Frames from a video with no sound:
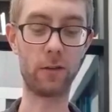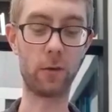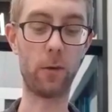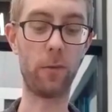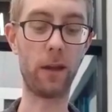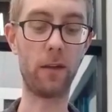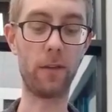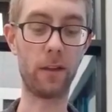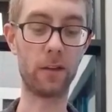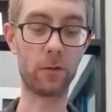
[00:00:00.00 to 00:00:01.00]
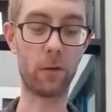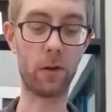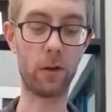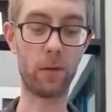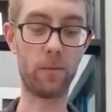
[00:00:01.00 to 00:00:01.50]
So we'll be giving this one
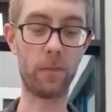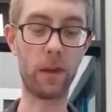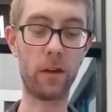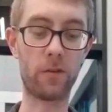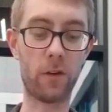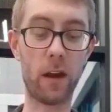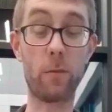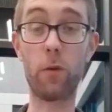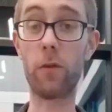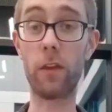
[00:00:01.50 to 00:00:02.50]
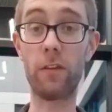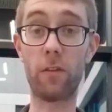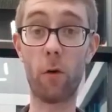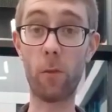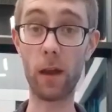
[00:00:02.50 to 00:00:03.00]
a try and putting these
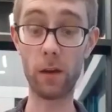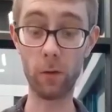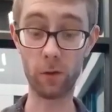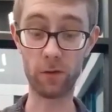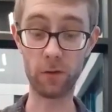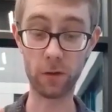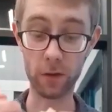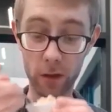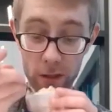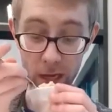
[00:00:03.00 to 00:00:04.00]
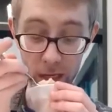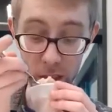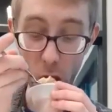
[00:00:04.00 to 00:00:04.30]
homemade noodles to the test.